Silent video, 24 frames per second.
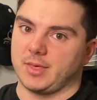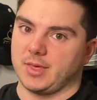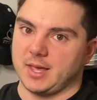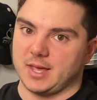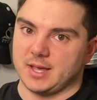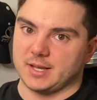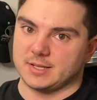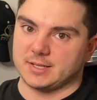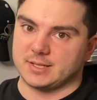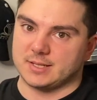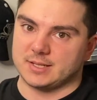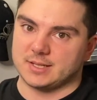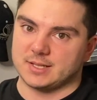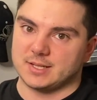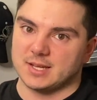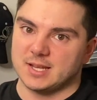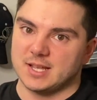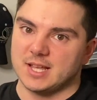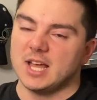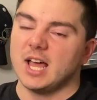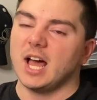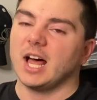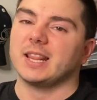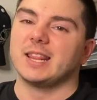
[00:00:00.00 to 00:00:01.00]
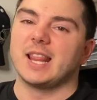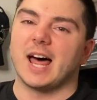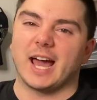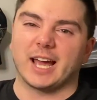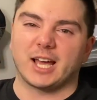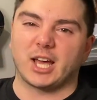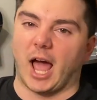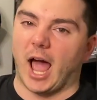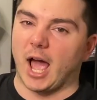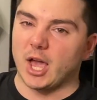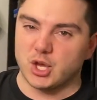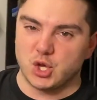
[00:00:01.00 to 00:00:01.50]
this.
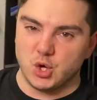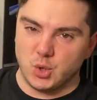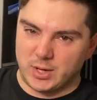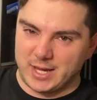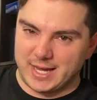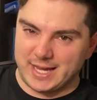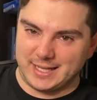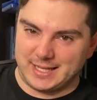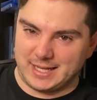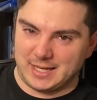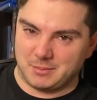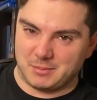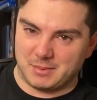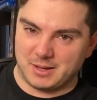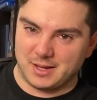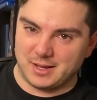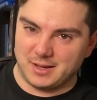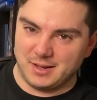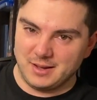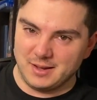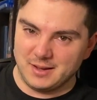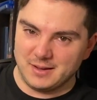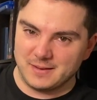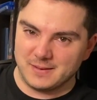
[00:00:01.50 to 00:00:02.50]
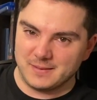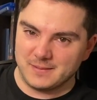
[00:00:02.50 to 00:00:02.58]
Like, are you kidding me?